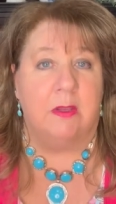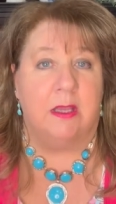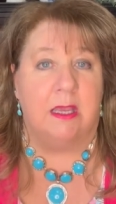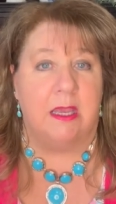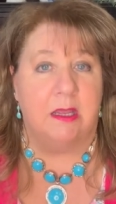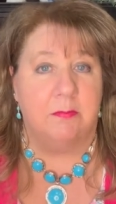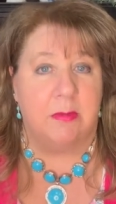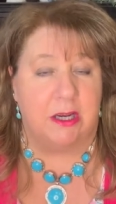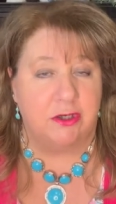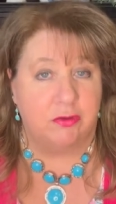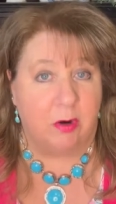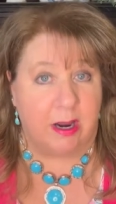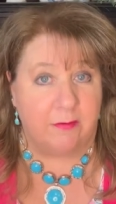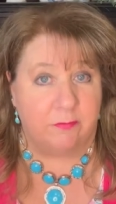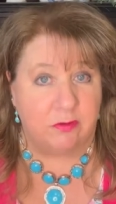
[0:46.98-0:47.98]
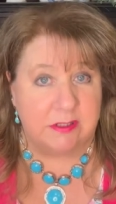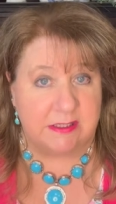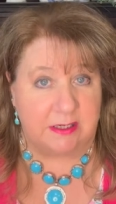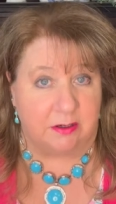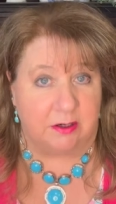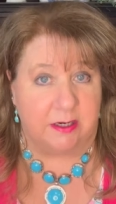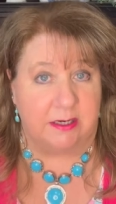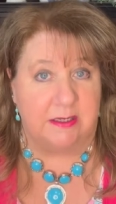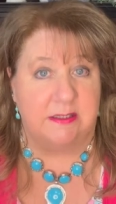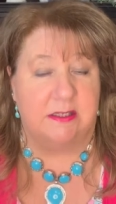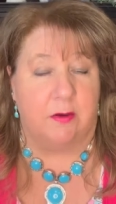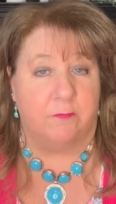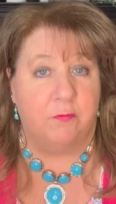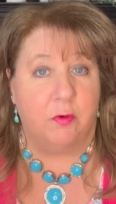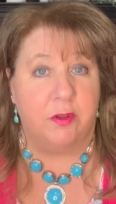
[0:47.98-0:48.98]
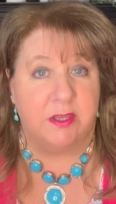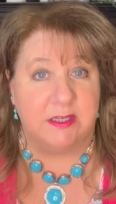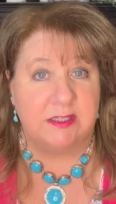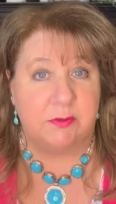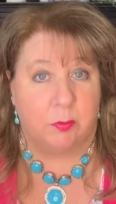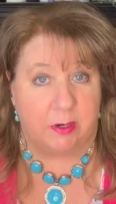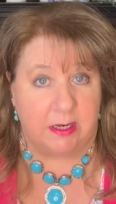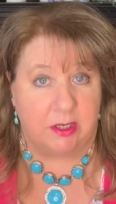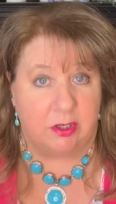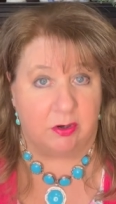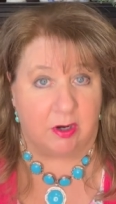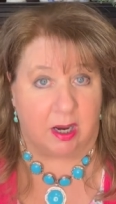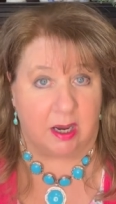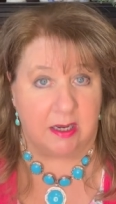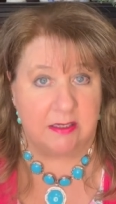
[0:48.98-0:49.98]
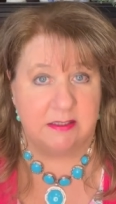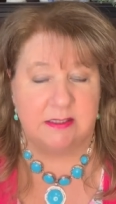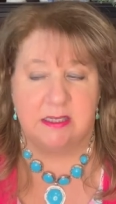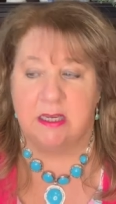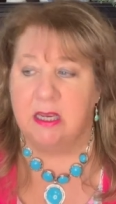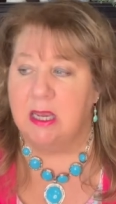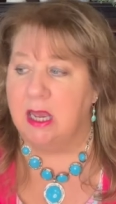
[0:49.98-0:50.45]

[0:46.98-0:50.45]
in my travel series for this week, you guys.